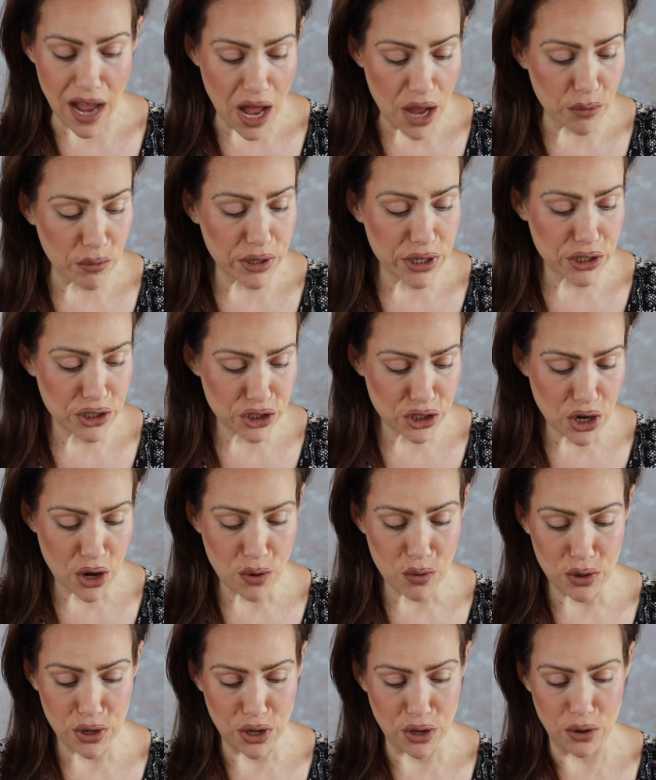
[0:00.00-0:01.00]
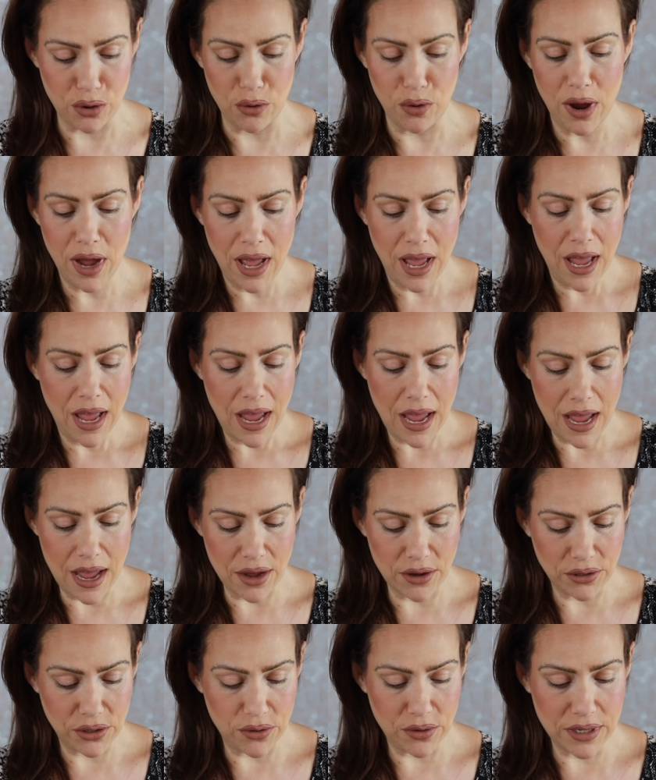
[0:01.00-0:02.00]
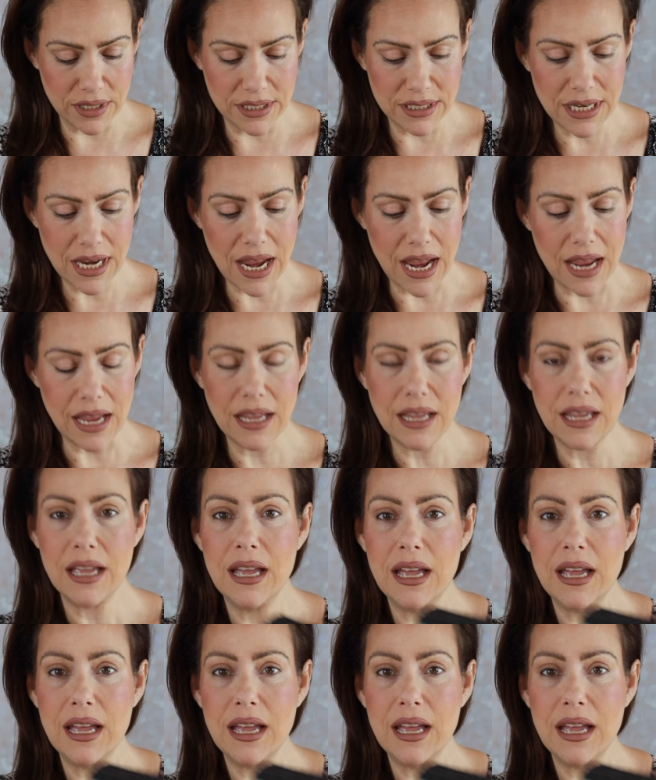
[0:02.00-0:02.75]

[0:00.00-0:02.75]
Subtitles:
I want to show you how you can take